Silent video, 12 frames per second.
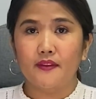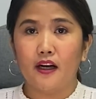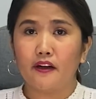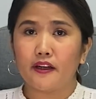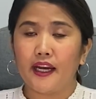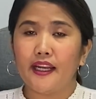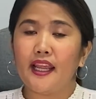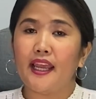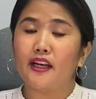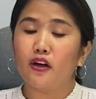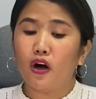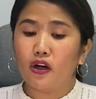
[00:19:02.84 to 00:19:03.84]
All right.
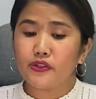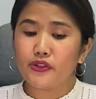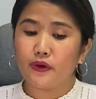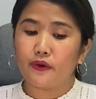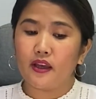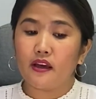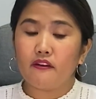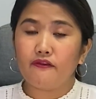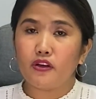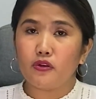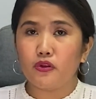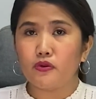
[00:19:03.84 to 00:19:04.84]
And also,
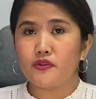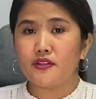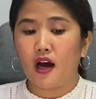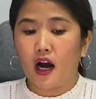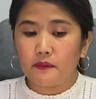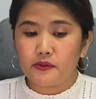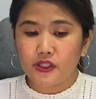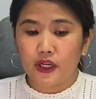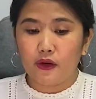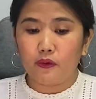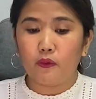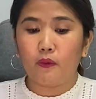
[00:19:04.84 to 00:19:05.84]
if you use the
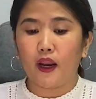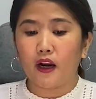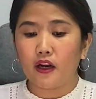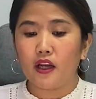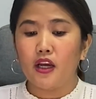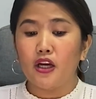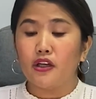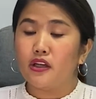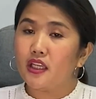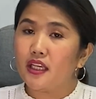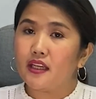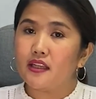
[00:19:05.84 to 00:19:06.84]
option where
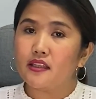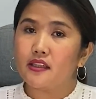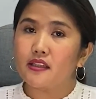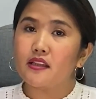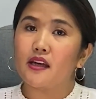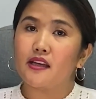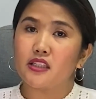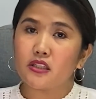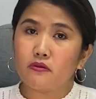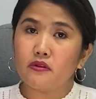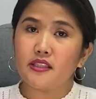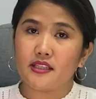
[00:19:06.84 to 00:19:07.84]
you need a
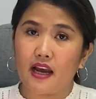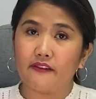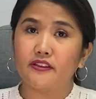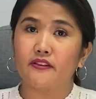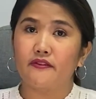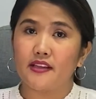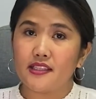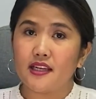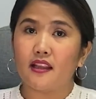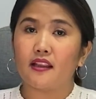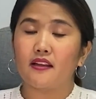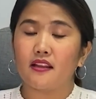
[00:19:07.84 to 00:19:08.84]
school staff to
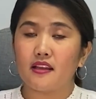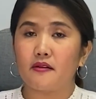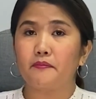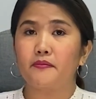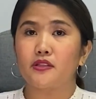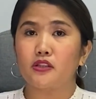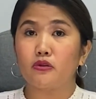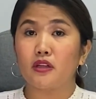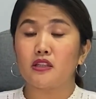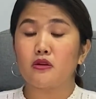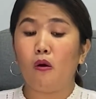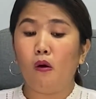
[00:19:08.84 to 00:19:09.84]
visit the
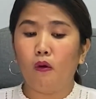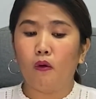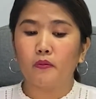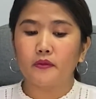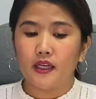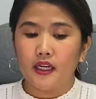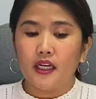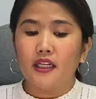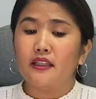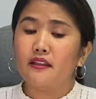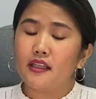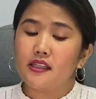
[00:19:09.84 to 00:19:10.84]
student's home,
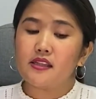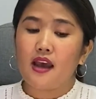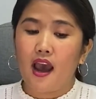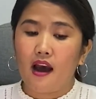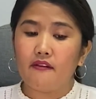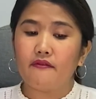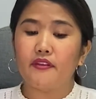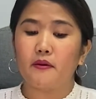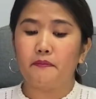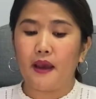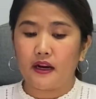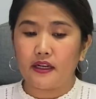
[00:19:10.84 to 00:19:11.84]
you need to have the
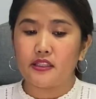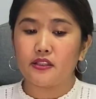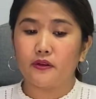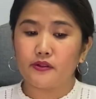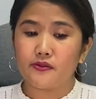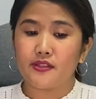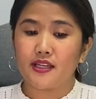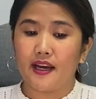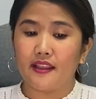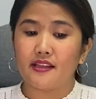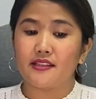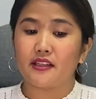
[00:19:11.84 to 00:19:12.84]
parents also
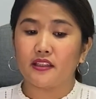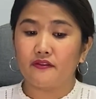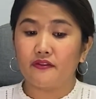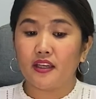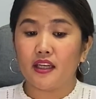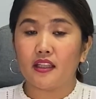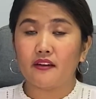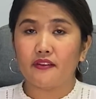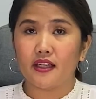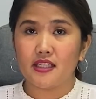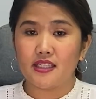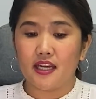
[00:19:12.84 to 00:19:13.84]
sign the certificate of
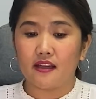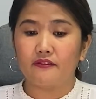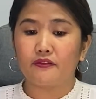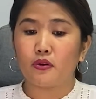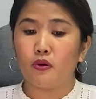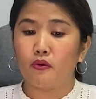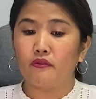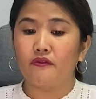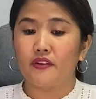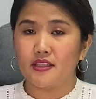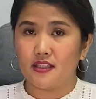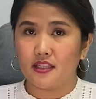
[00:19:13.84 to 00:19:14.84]
consent for home
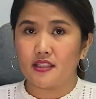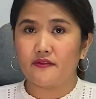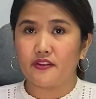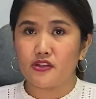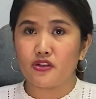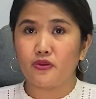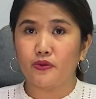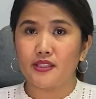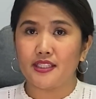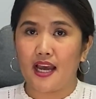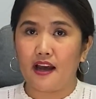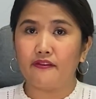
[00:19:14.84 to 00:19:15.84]
visits for school
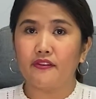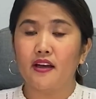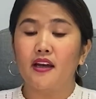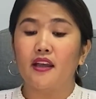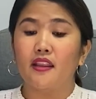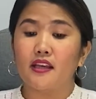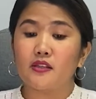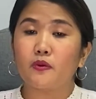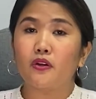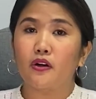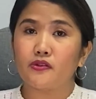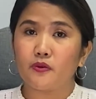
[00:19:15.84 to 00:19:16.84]
staff. This
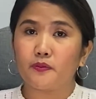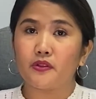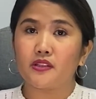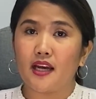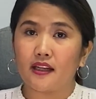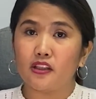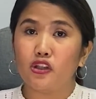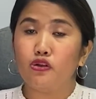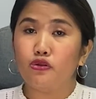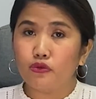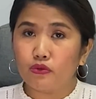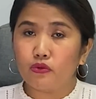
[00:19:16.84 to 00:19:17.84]
would also protect
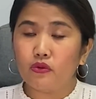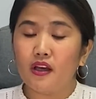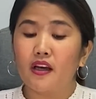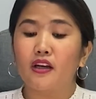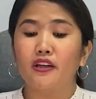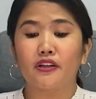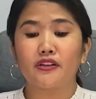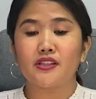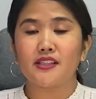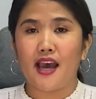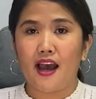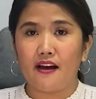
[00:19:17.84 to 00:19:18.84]
you, your
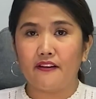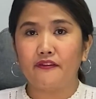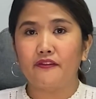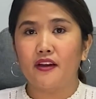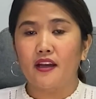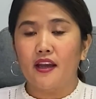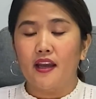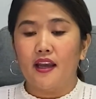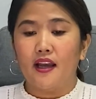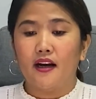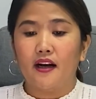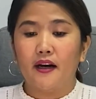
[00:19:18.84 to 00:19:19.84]
staff,
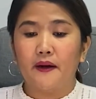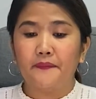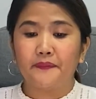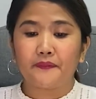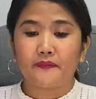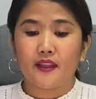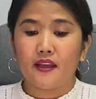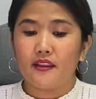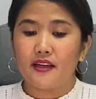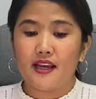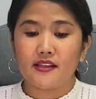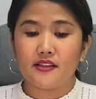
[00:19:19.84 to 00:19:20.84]

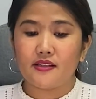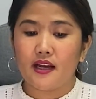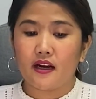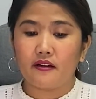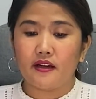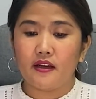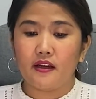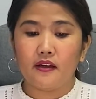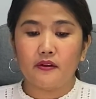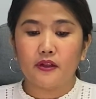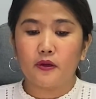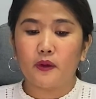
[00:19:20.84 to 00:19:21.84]
the
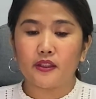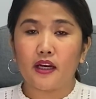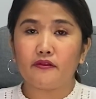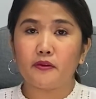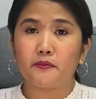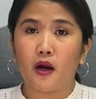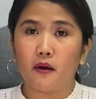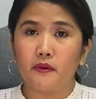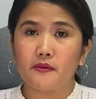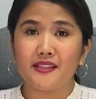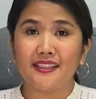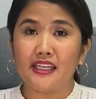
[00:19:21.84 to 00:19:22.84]
necessary, whatever
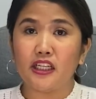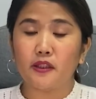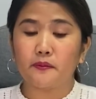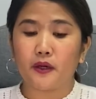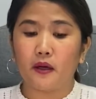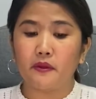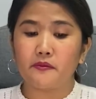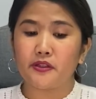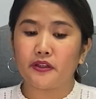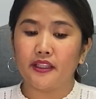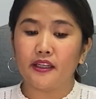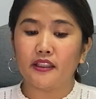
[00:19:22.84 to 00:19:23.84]
problems, legal problems
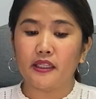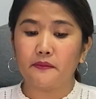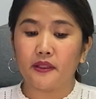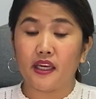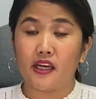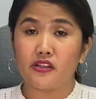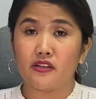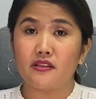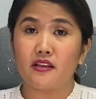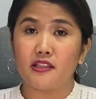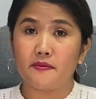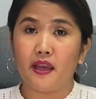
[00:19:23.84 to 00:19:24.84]
or legal implications
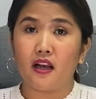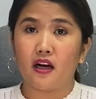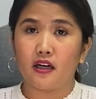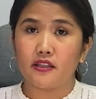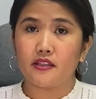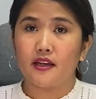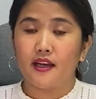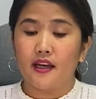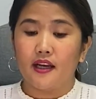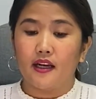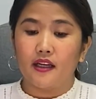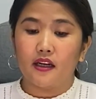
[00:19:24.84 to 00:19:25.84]
this may cause
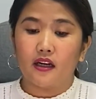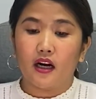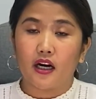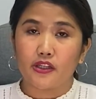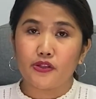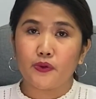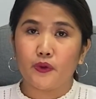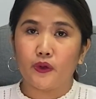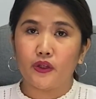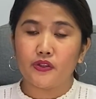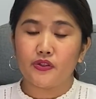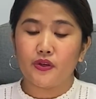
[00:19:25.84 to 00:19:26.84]
our
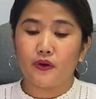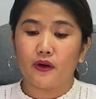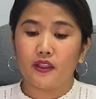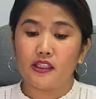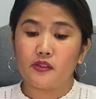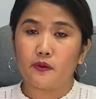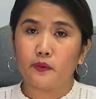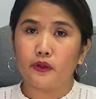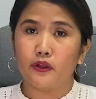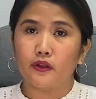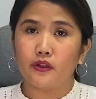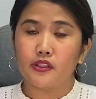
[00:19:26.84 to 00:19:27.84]
school. So at least it
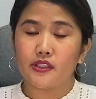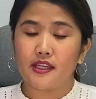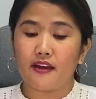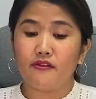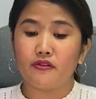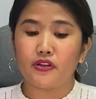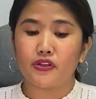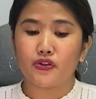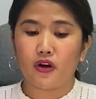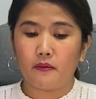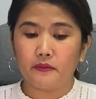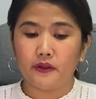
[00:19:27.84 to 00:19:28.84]
will save you the
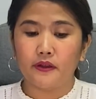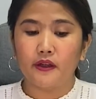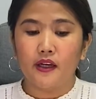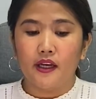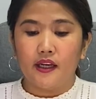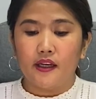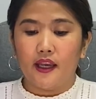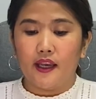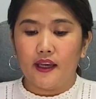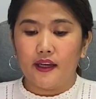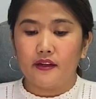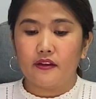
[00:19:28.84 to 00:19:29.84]
trouble
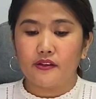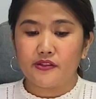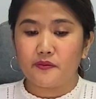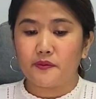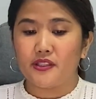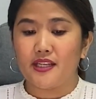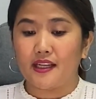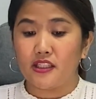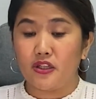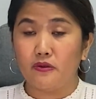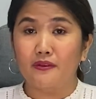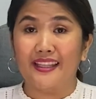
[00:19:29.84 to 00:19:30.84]
and also
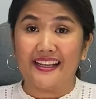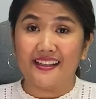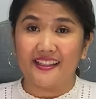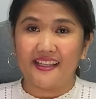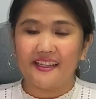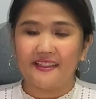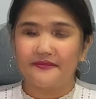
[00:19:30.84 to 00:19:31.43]
protect you legally.